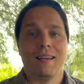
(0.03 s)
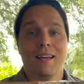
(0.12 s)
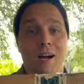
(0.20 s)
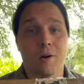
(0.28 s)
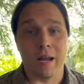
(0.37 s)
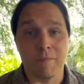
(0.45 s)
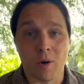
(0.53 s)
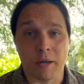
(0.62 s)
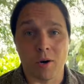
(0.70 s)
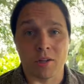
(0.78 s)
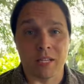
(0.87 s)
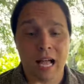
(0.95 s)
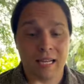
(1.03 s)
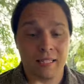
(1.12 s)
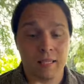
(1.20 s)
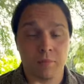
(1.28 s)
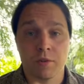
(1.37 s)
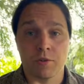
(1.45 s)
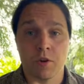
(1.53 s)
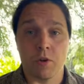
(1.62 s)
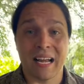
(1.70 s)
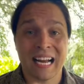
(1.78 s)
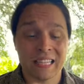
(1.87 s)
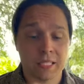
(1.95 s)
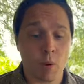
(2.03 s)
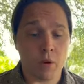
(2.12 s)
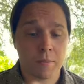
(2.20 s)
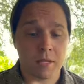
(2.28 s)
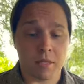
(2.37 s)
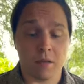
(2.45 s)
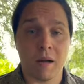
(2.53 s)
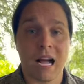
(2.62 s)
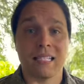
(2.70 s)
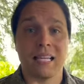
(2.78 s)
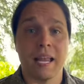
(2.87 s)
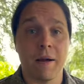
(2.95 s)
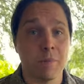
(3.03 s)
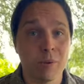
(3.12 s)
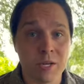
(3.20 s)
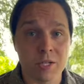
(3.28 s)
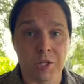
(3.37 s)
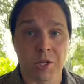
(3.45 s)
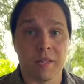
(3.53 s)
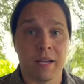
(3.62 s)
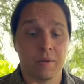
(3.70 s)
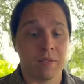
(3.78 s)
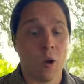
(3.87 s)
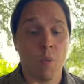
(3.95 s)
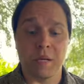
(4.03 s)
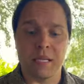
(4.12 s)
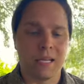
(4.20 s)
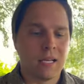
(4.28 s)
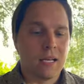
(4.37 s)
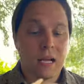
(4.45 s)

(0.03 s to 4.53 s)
Alright Pokeballers, I got something to show you. I got this Pokemon Center box and I'm pretty sure that it was opened.